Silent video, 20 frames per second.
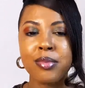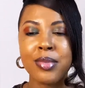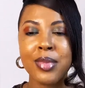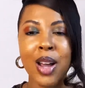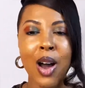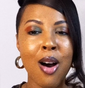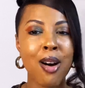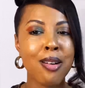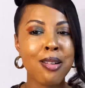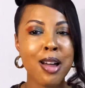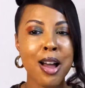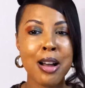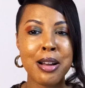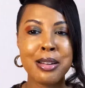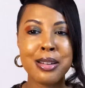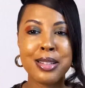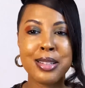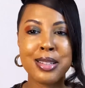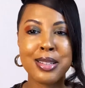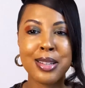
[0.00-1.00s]
all that
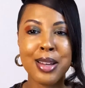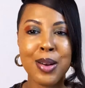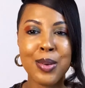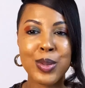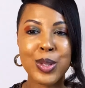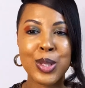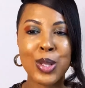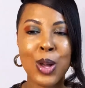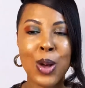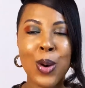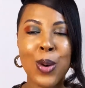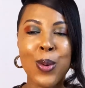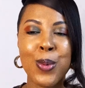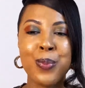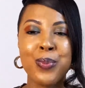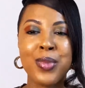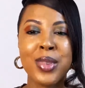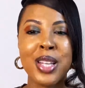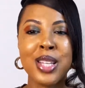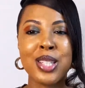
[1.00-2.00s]
good stuff. So
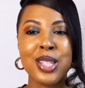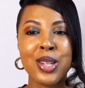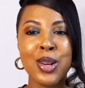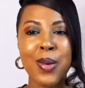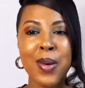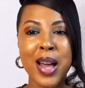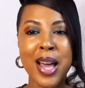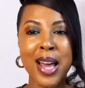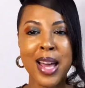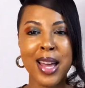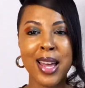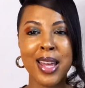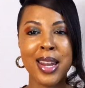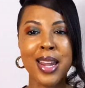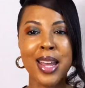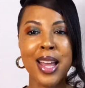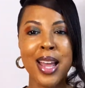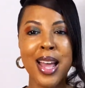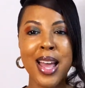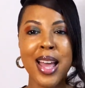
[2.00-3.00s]
let's go ahead
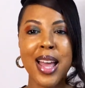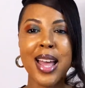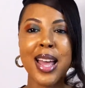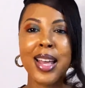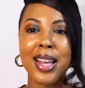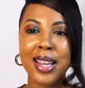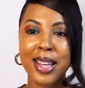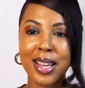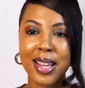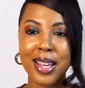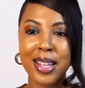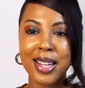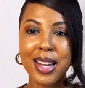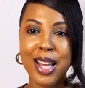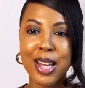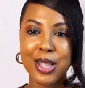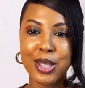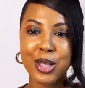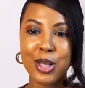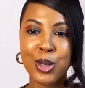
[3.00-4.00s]
and get
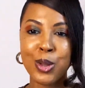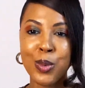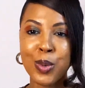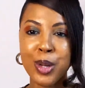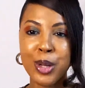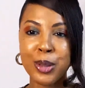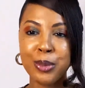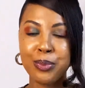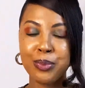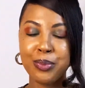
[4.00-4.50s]
into it.